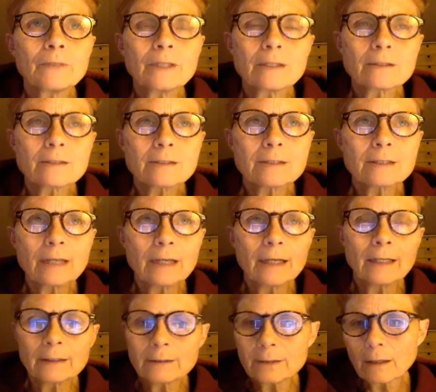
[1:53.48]
is
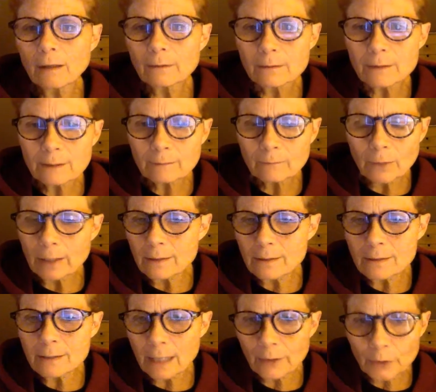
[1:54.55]
an adult,
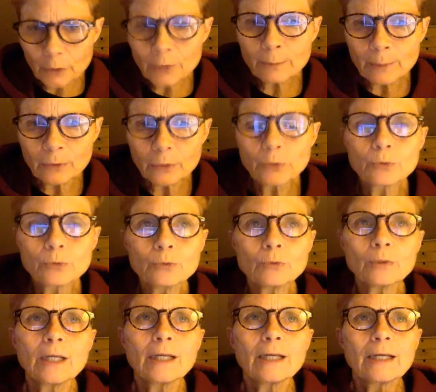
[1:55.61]
is a human
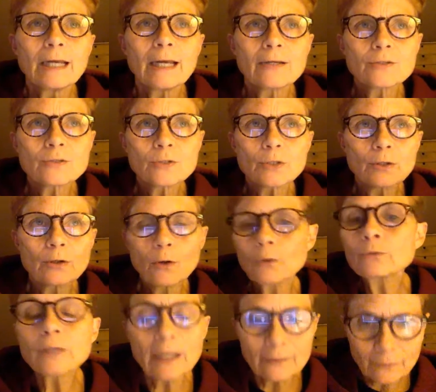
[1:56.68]
who has their
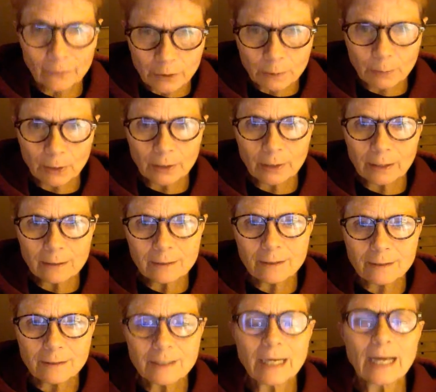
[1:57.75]
own life
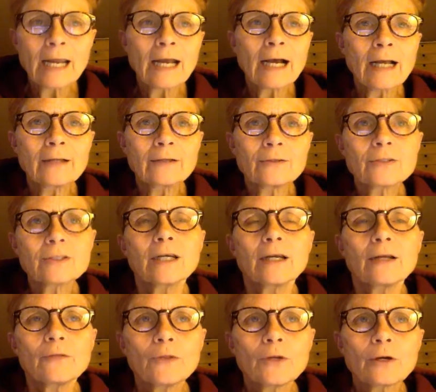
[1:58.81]
experiences and
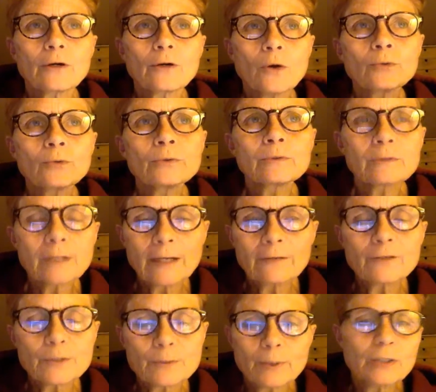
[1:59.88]
their own
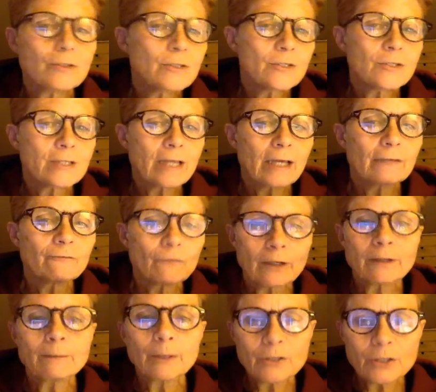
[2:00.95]
life experiences that
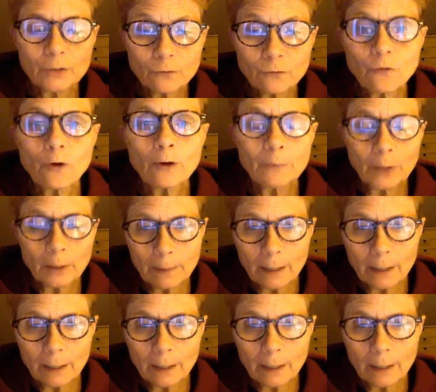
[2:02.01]
very much inform their